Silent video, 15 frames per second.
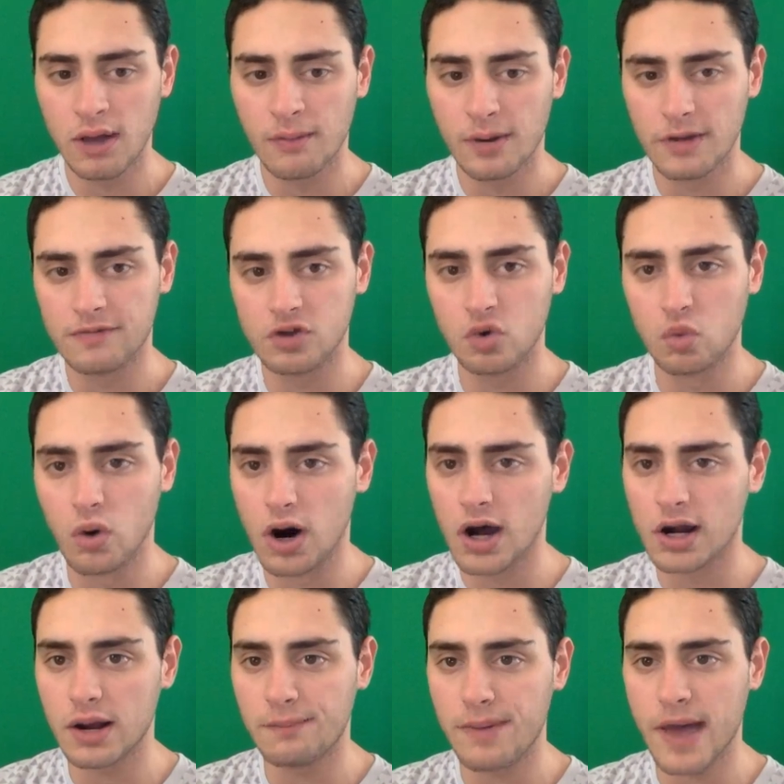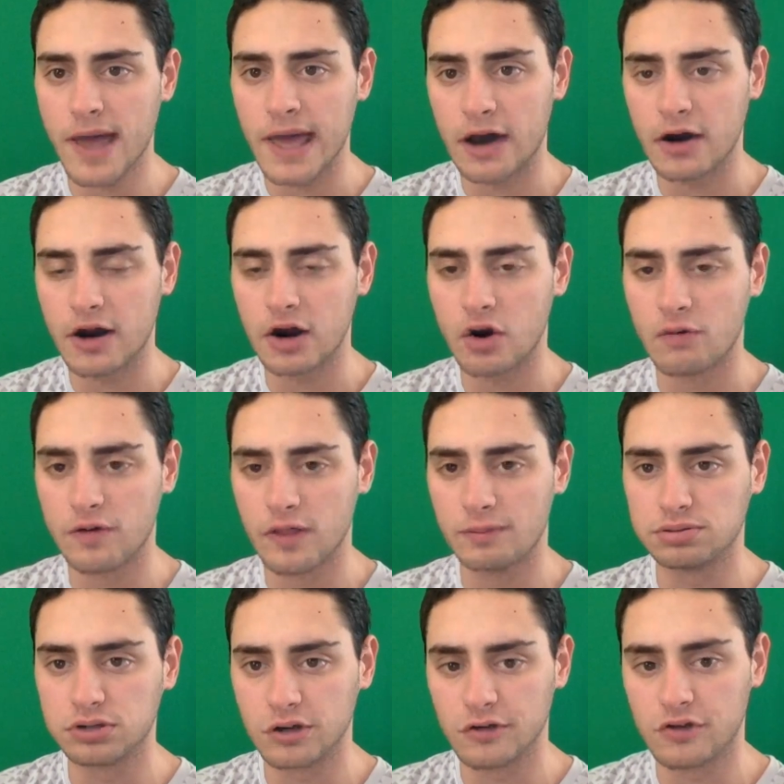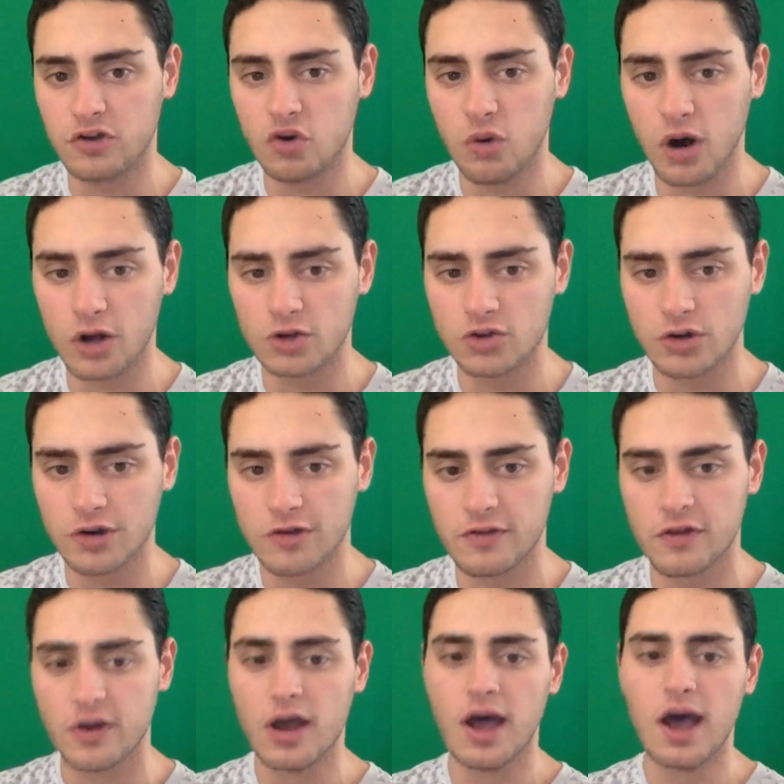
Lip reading: But if you want a payout at over the plus 200s,